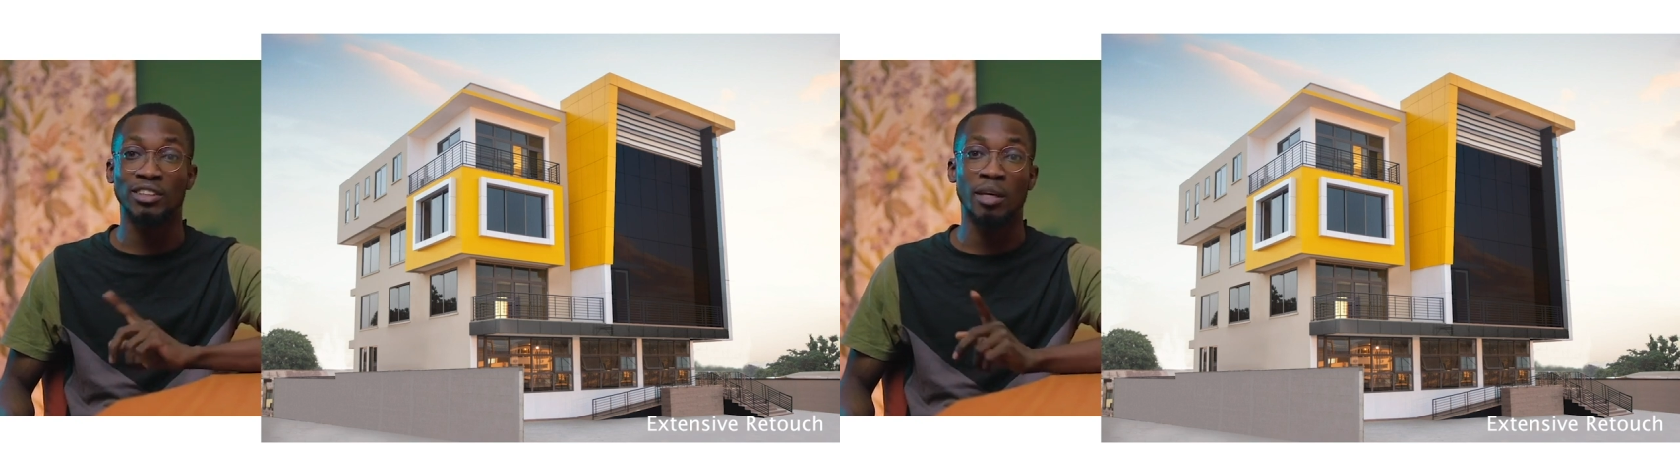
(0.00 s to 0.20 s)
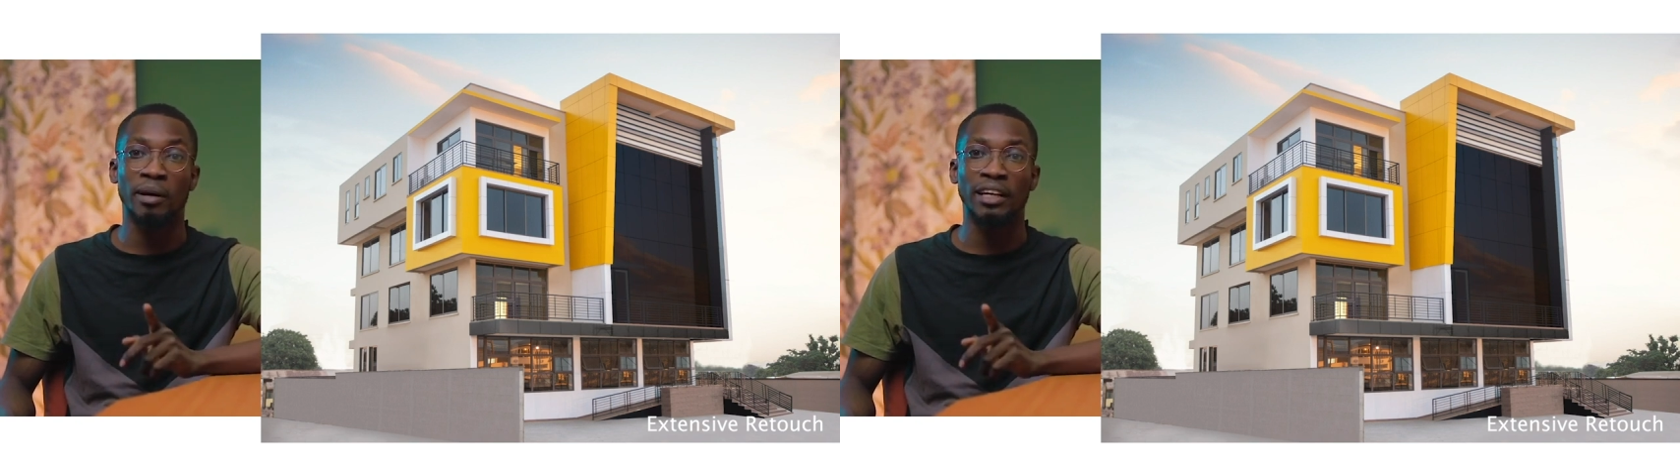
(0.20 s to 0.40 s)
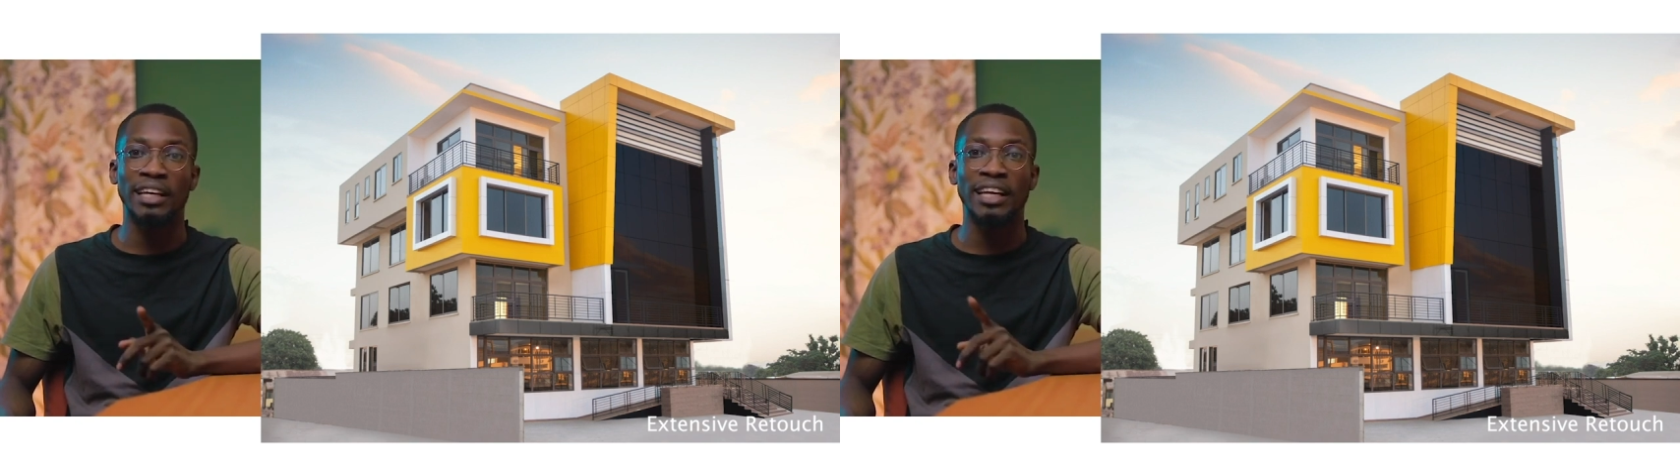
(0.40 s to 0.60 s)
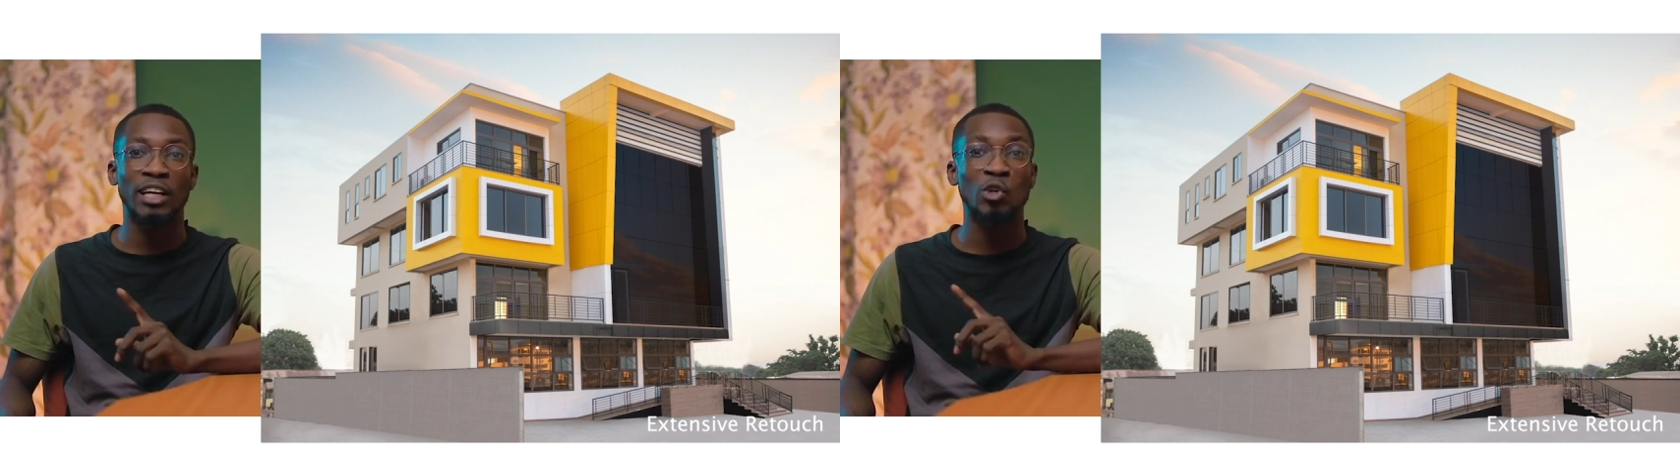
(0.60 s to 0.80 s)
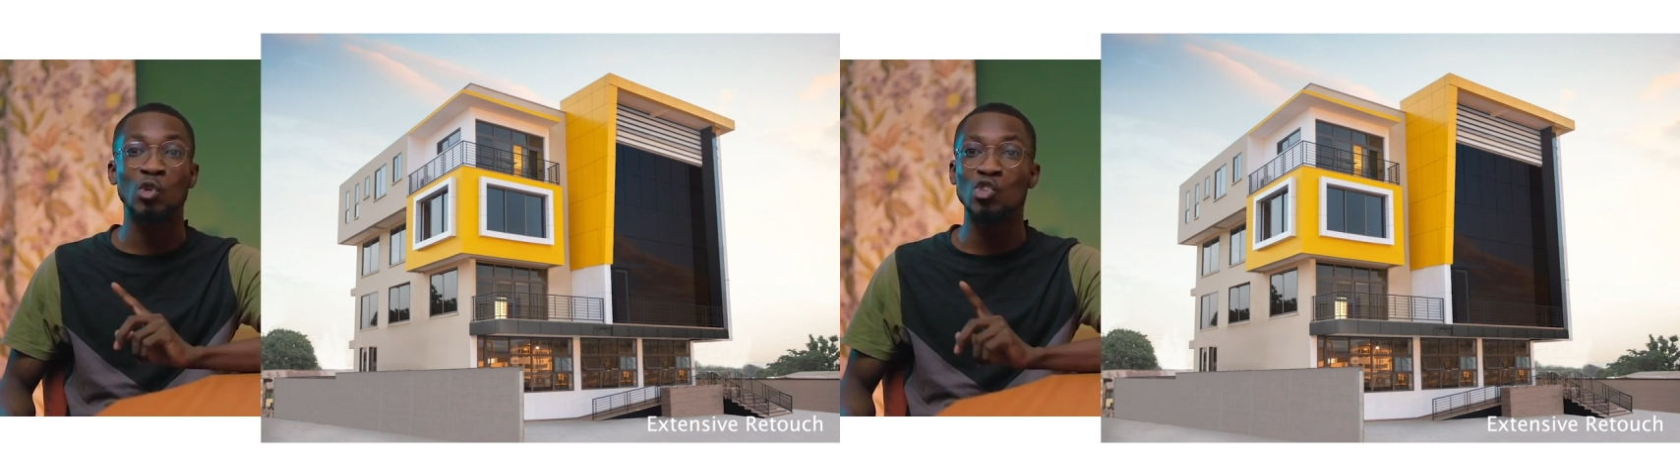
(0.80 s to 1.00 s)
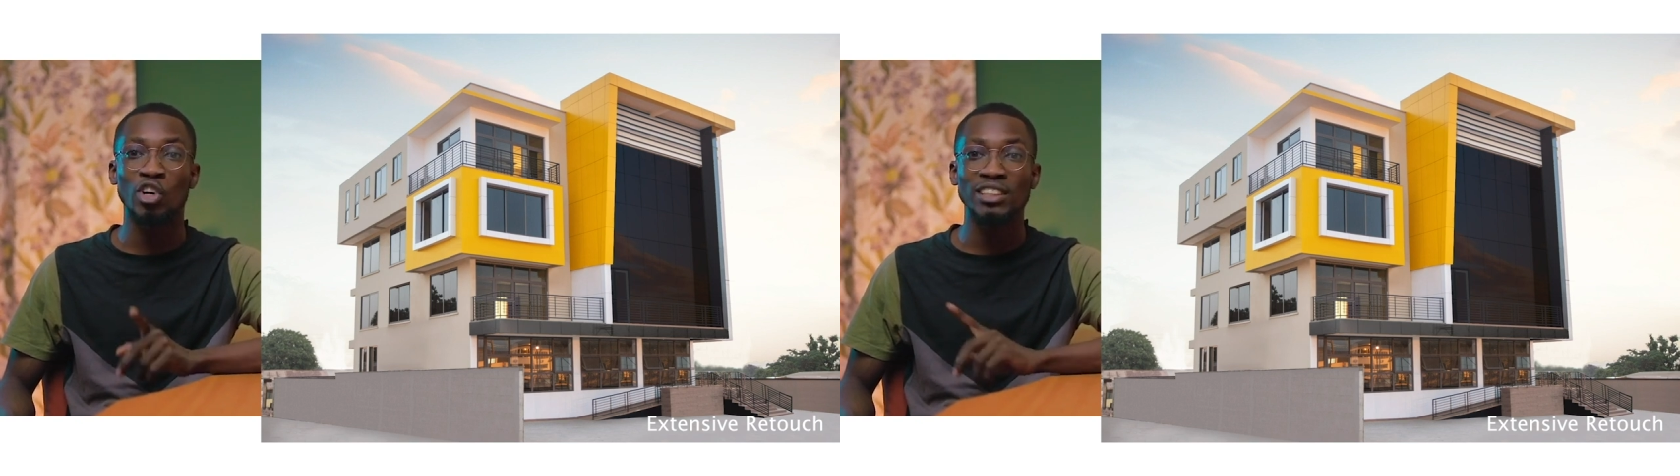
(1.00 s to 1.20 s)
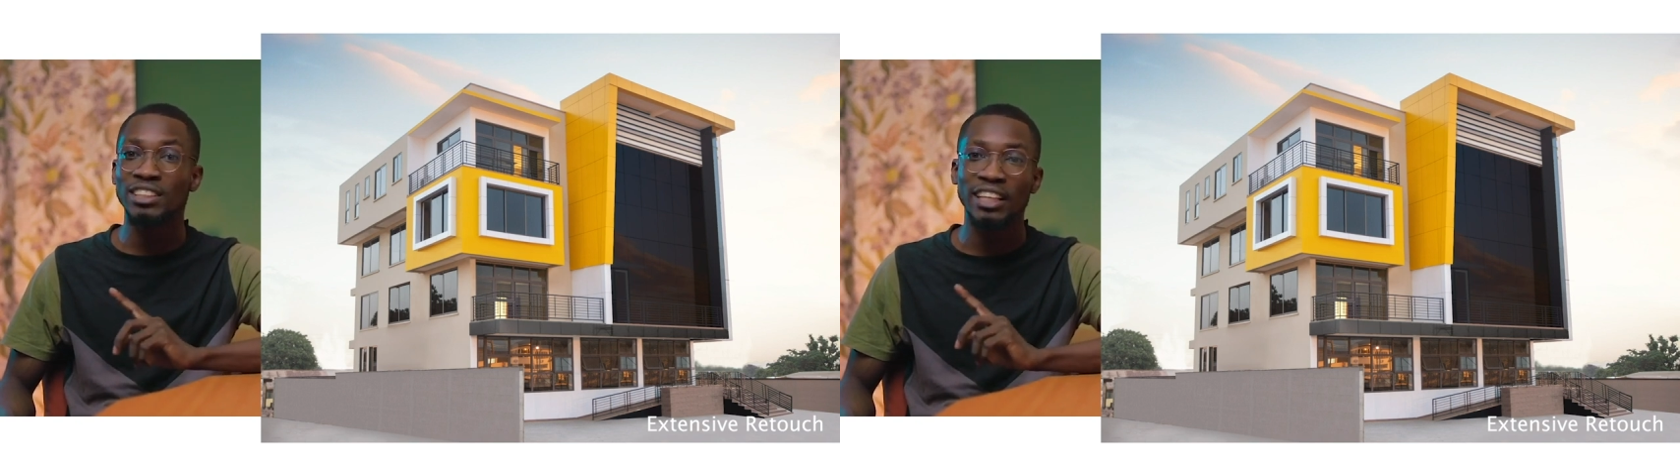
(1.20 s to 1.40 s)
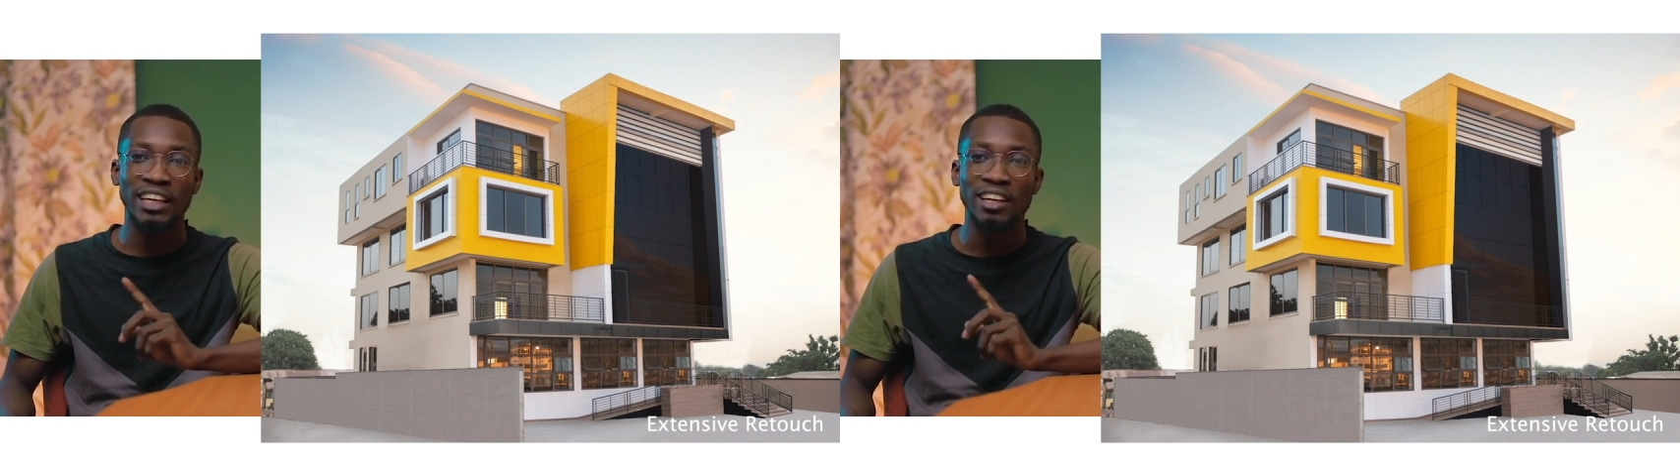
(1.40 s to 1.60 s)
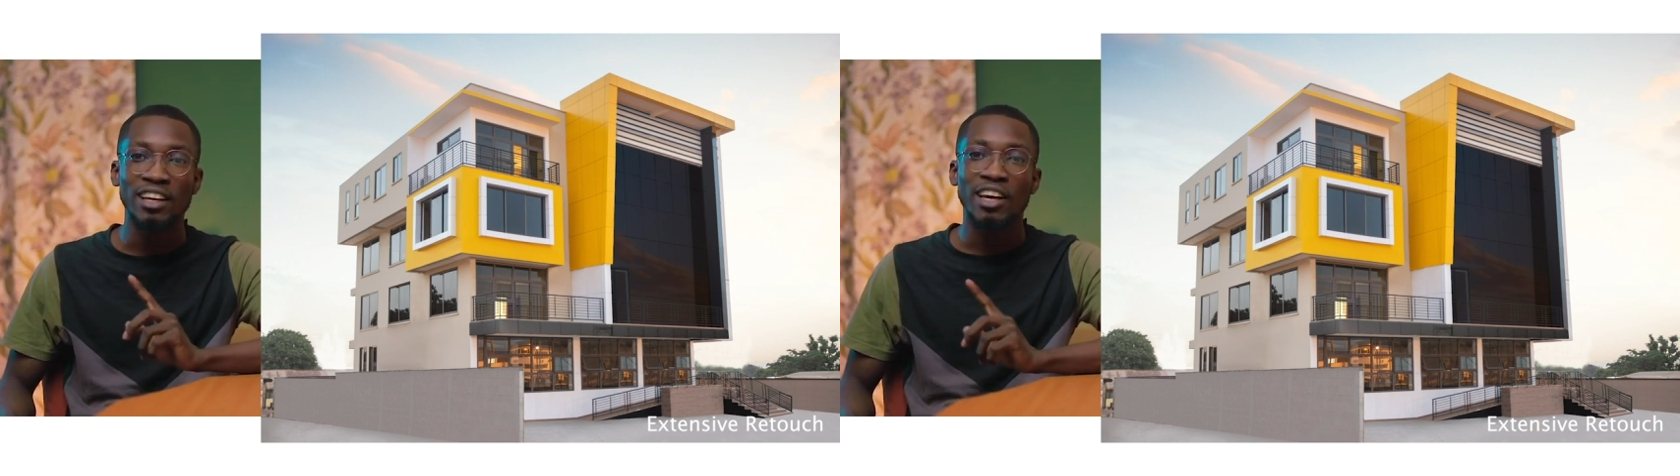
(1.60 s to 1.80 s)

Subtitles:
to Tamale and I could not stay